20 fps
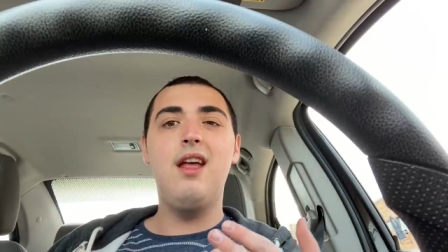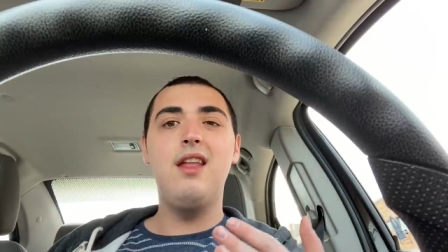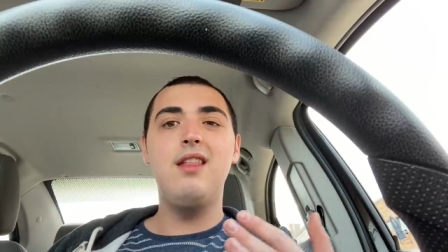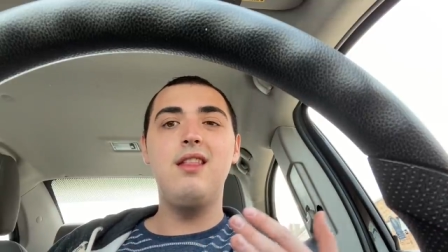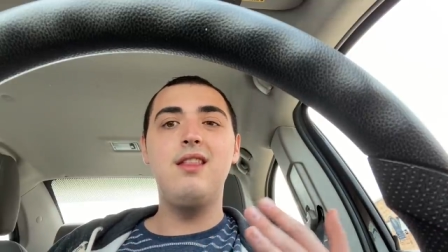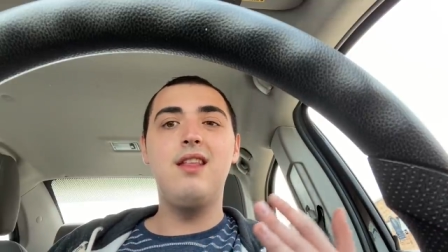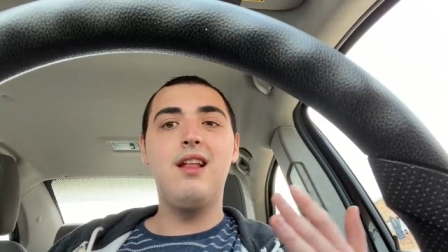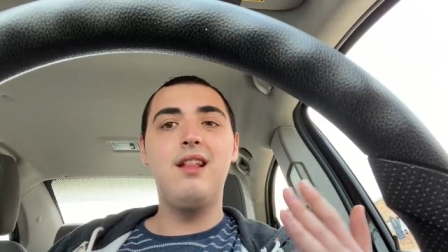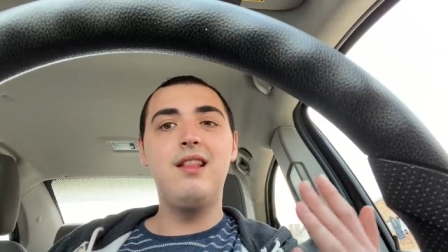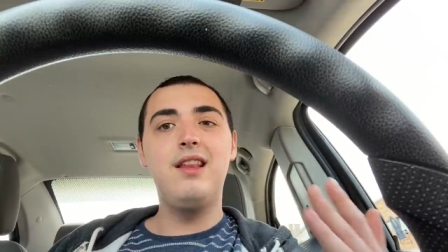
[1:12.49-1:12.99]

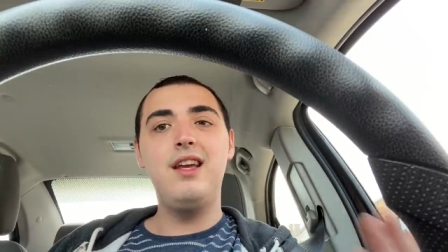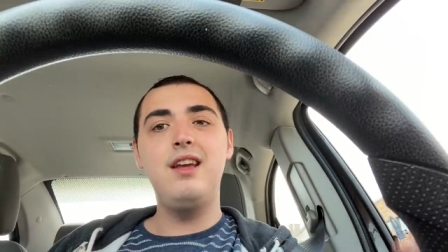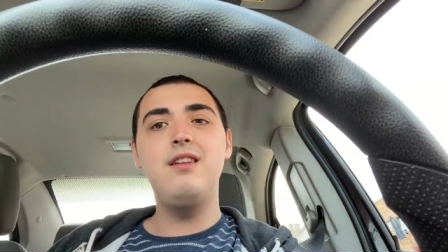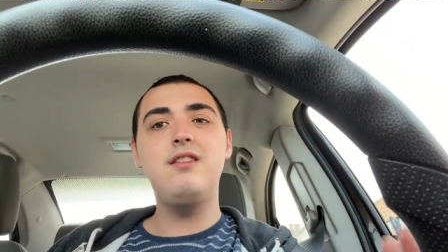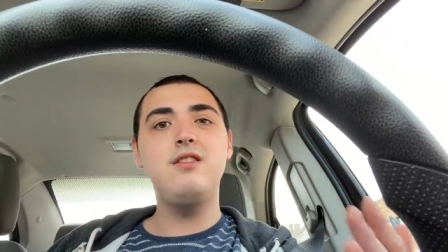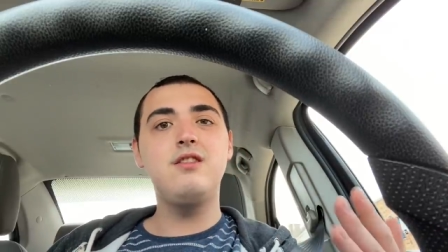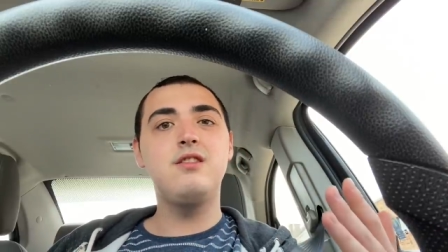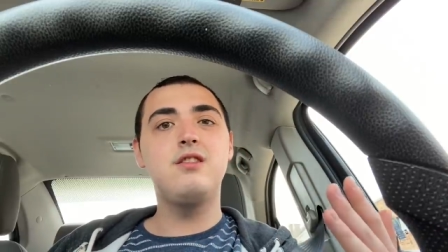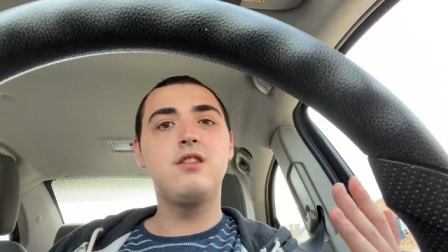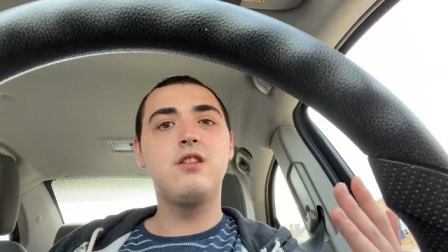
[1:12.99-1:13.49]
the
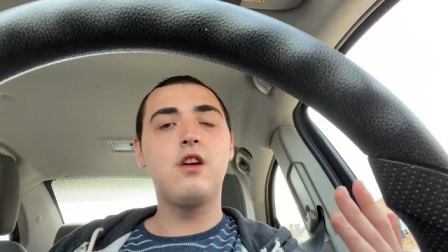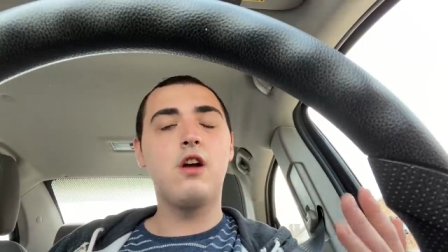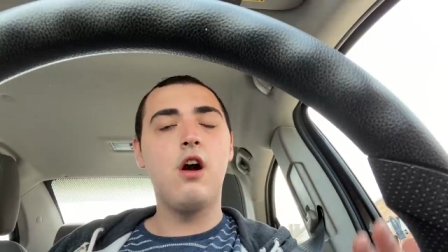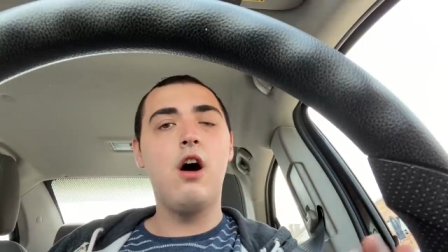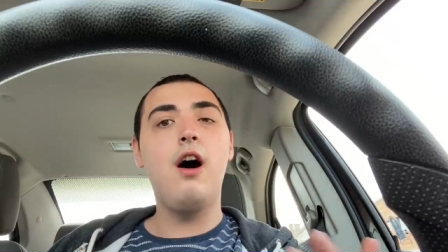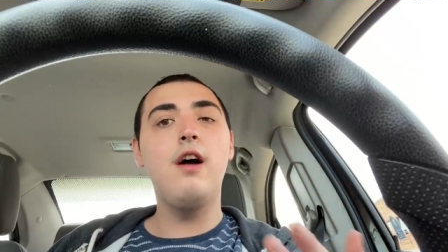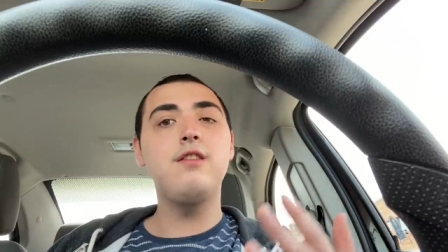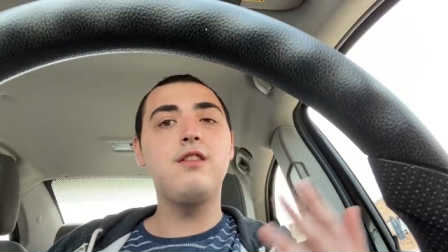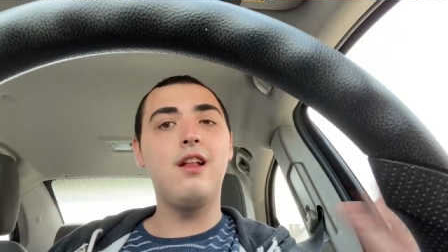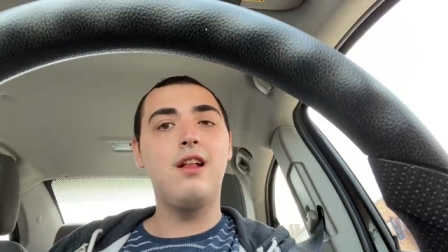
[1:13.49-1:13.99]
least, to
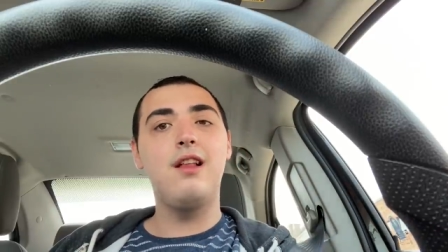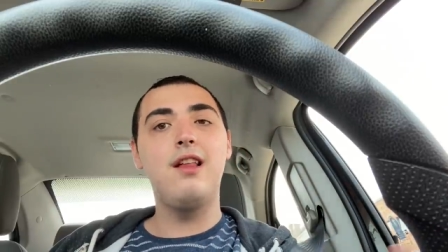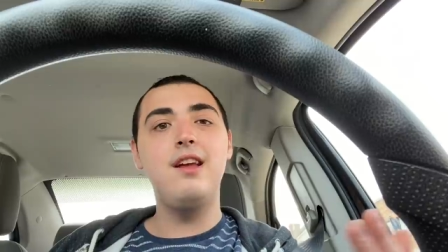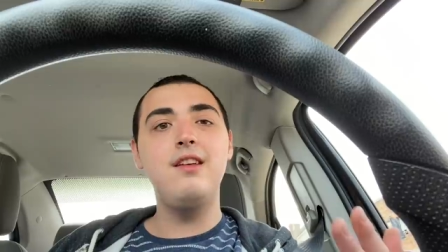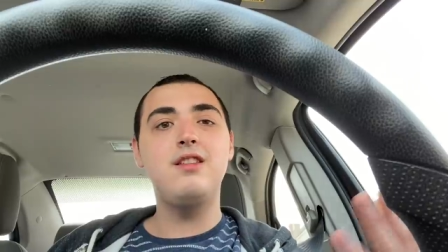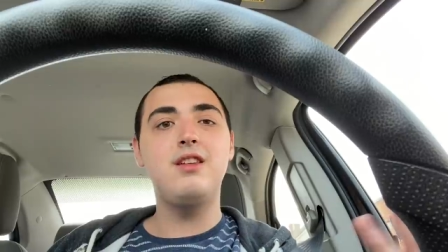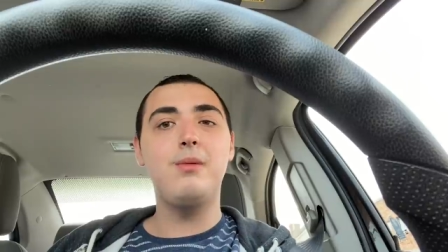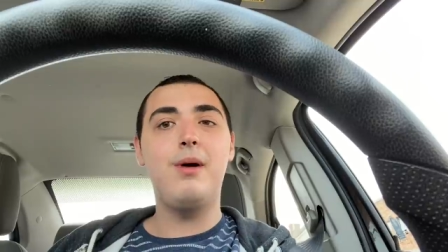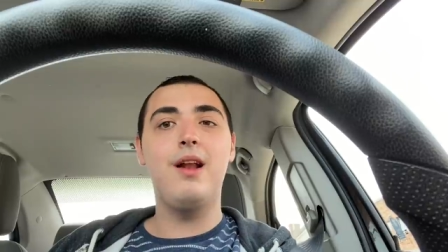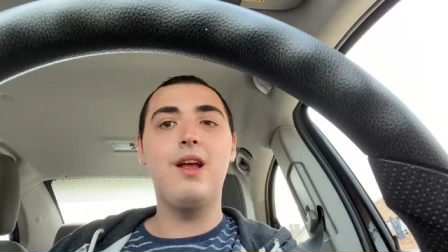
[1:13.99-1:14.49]
cause the
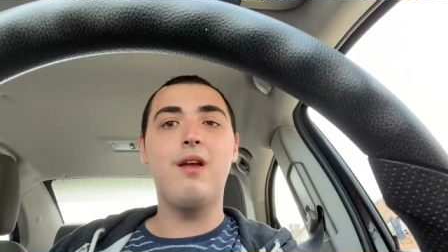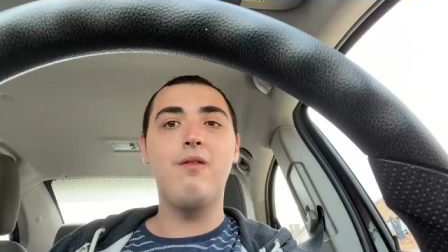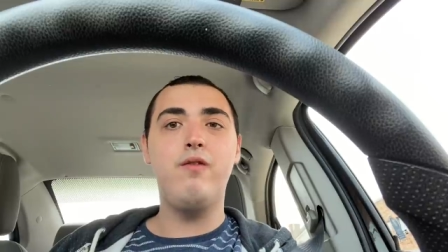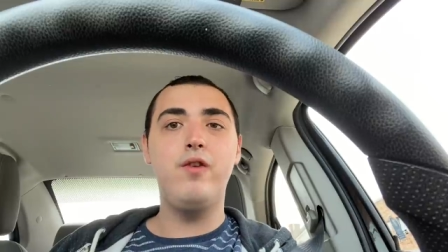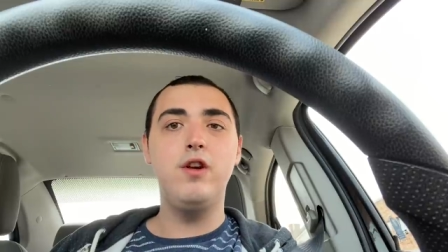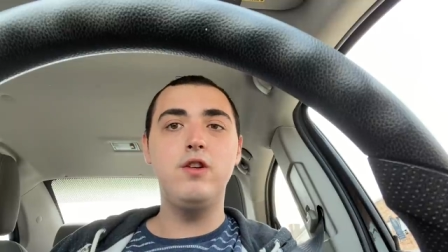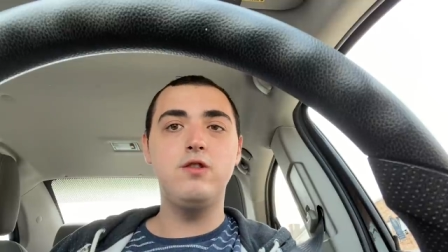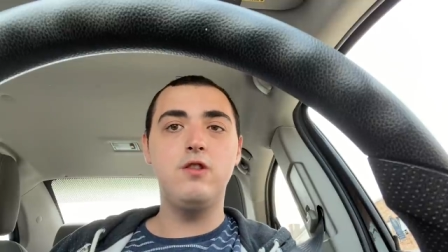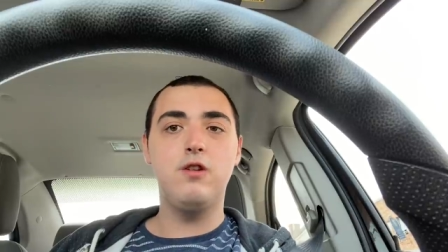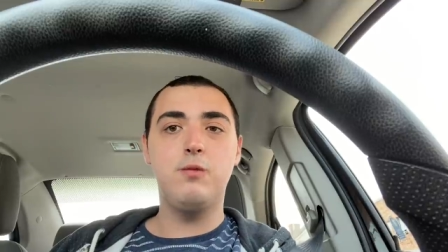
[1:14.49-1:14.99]
least amount of
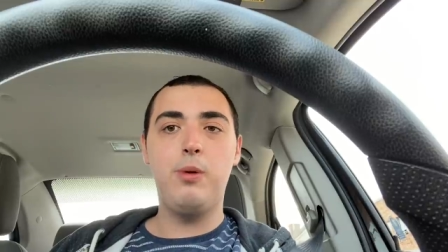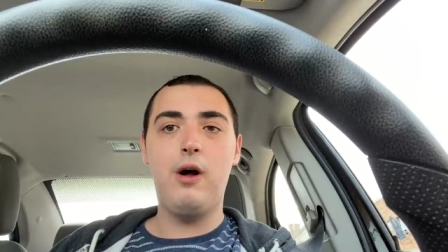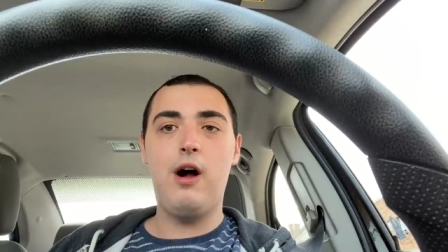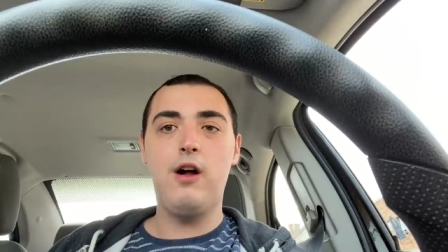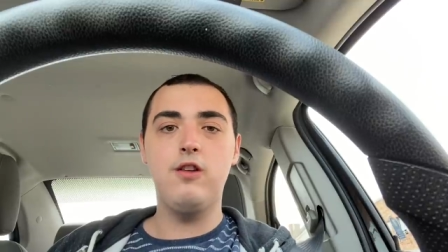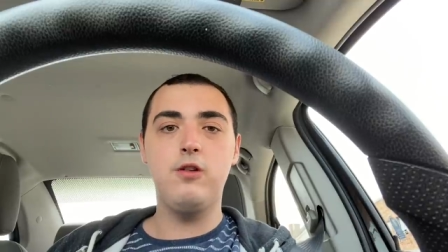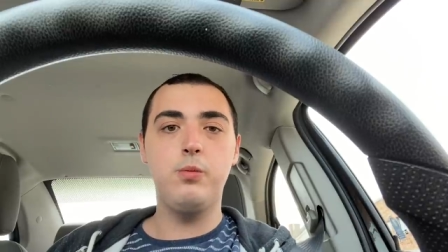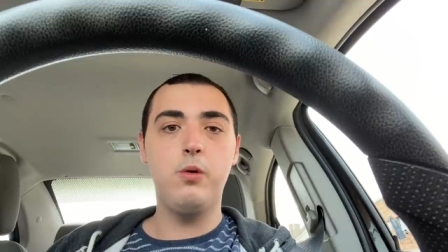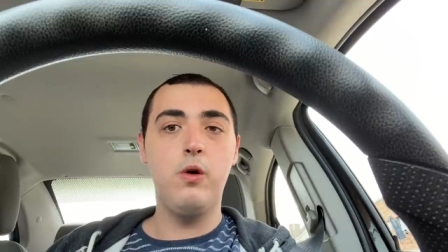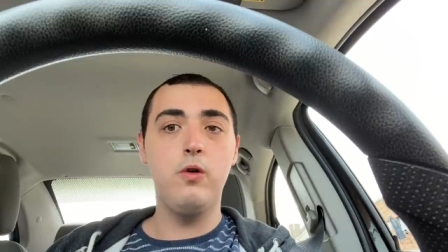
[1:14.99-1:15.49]
confusion as
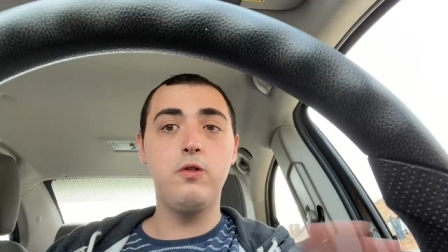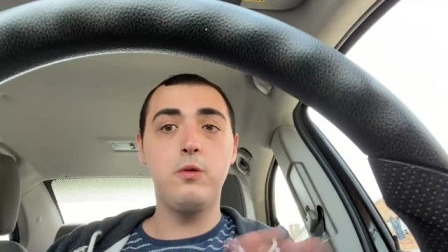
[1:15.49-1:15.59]
possible.